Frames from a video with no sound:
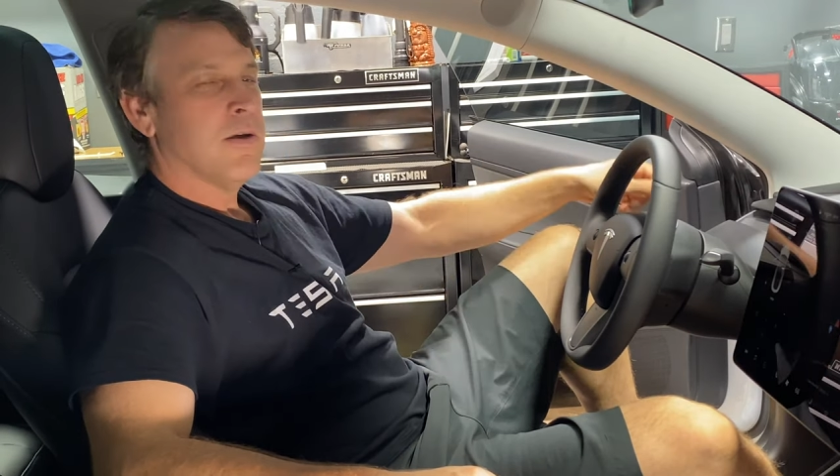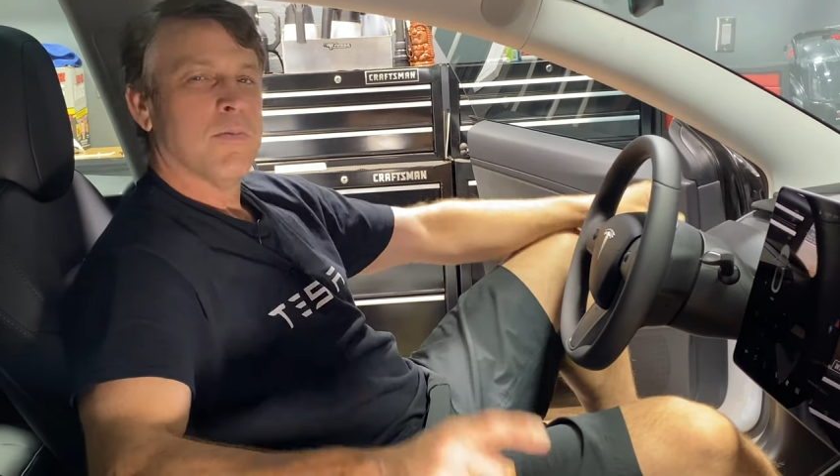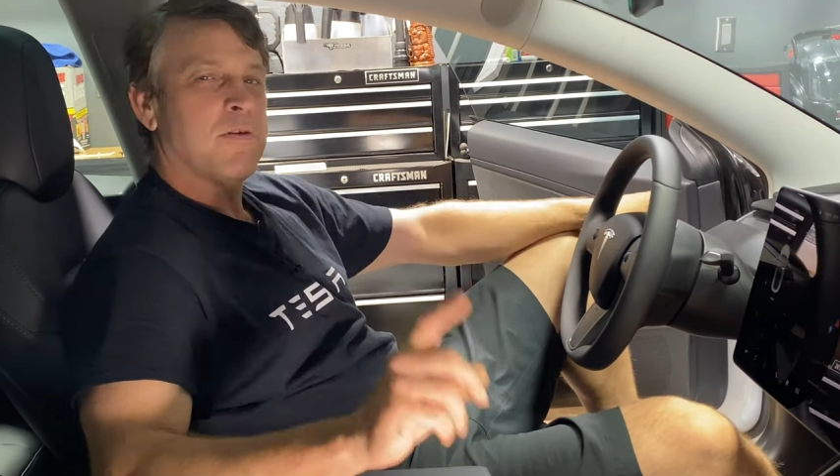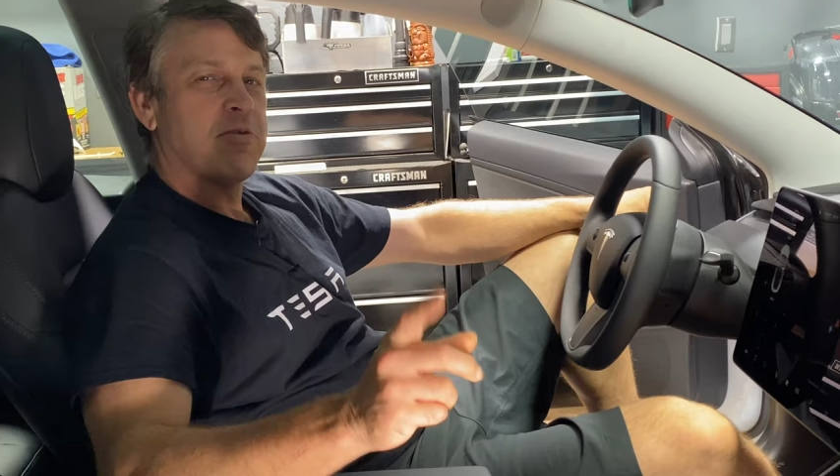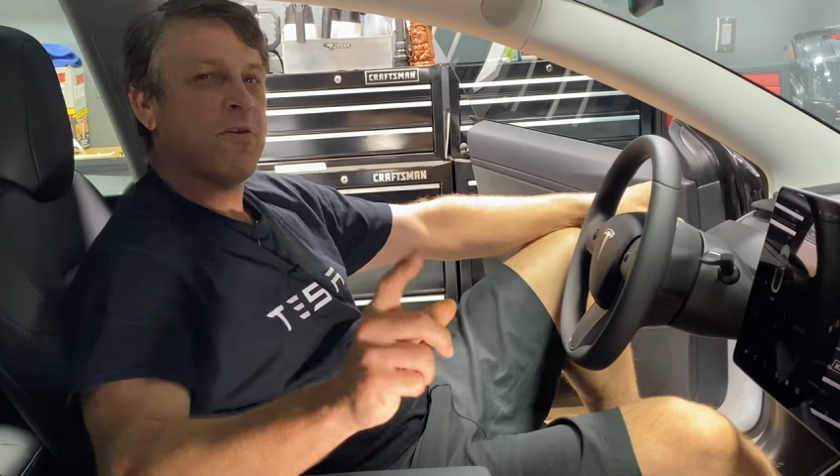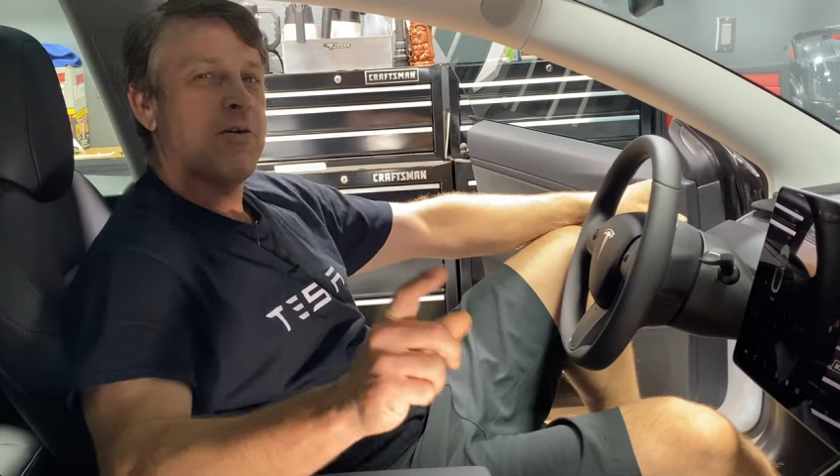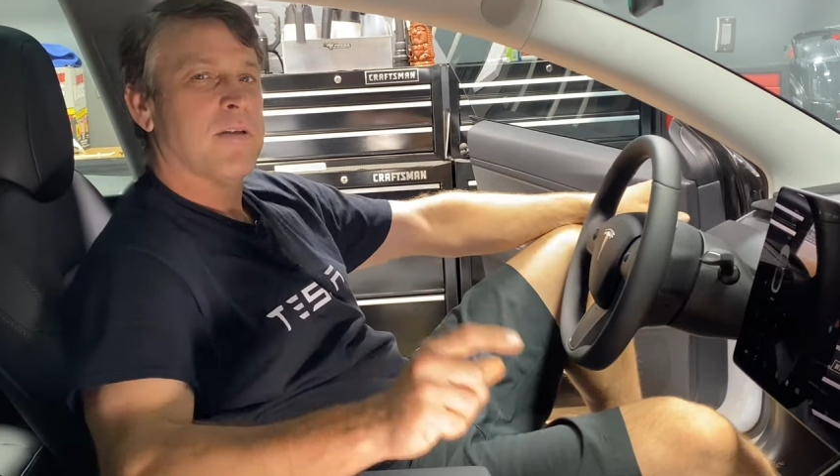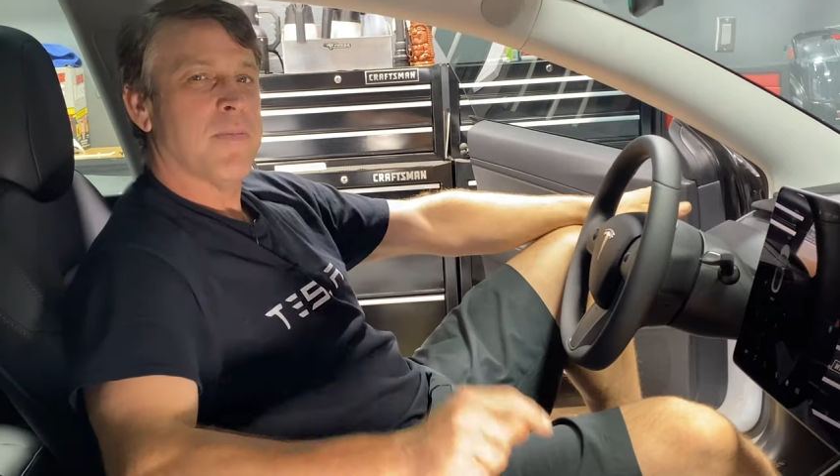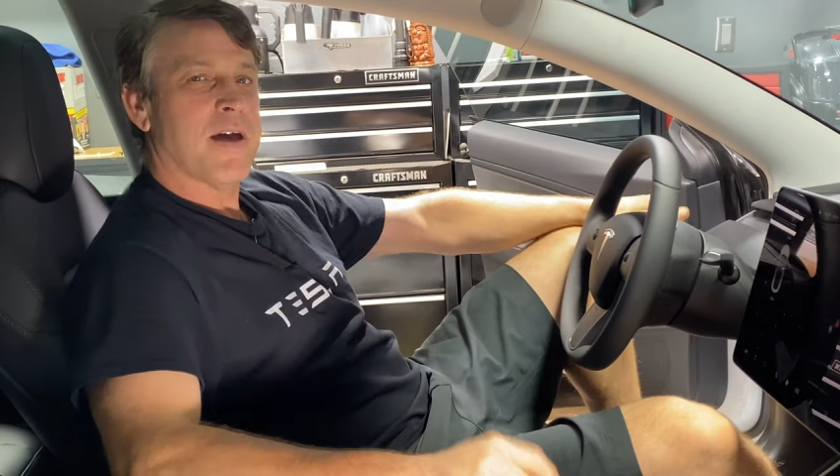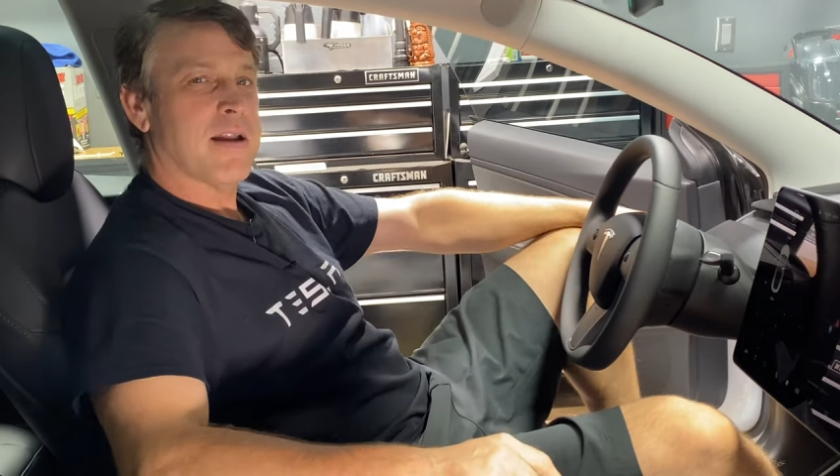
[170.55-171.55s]
We're stoked
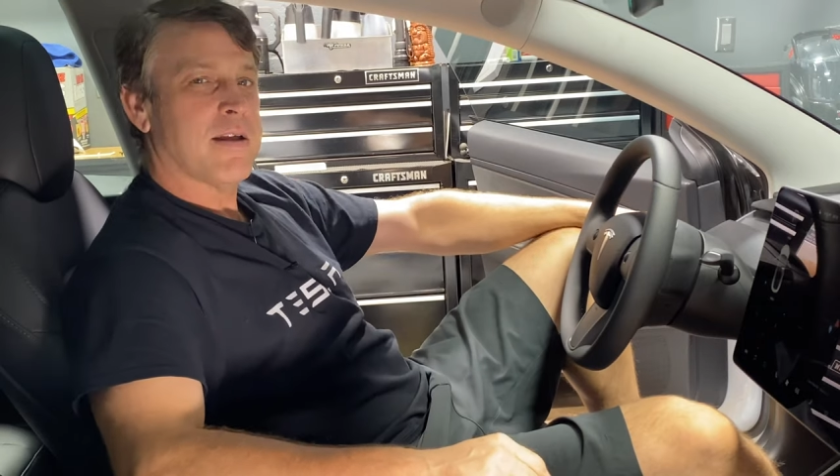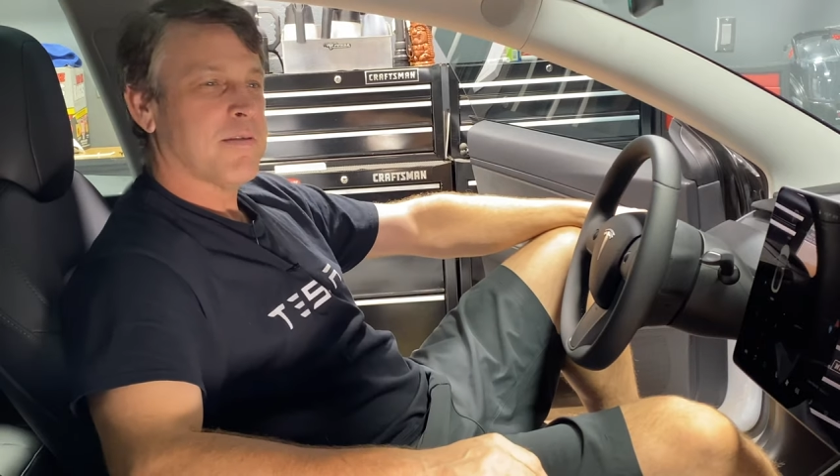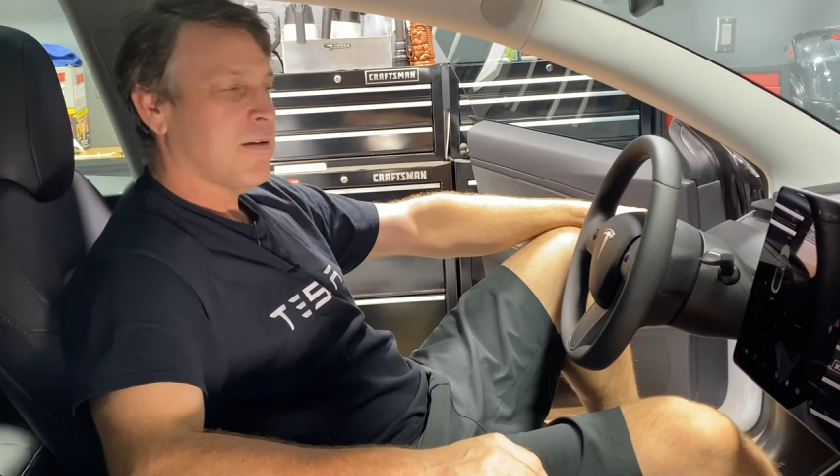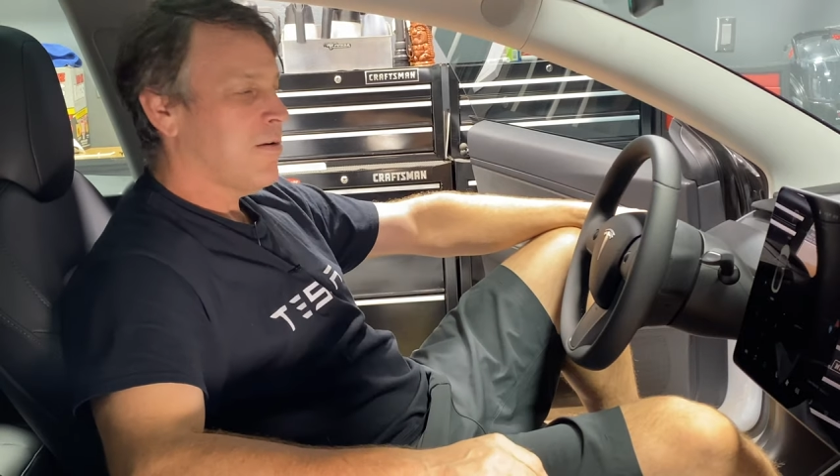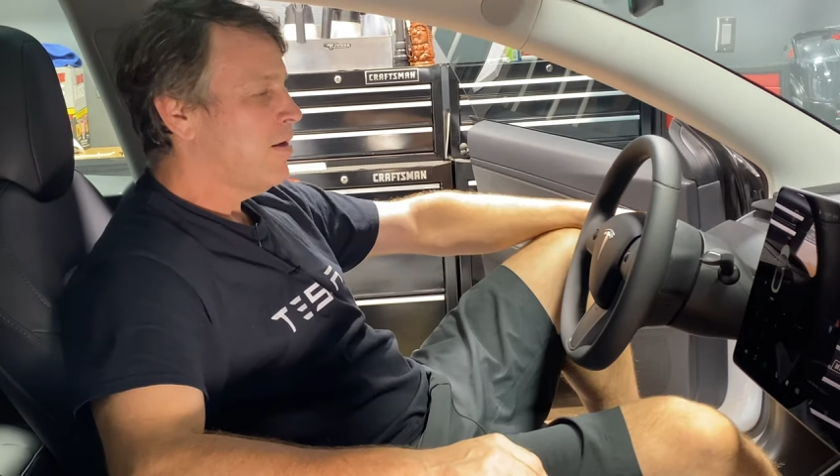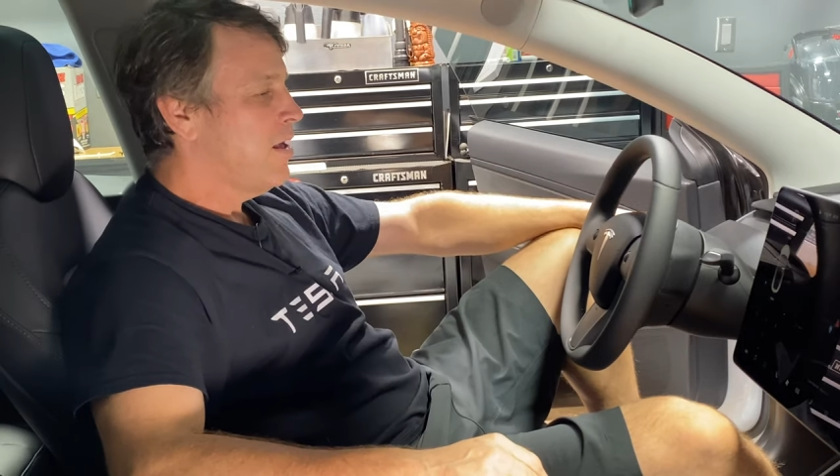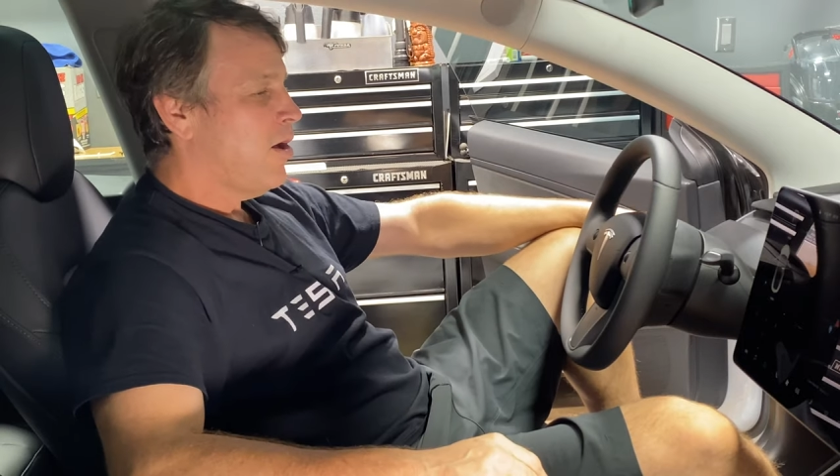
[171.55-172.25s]
about it. So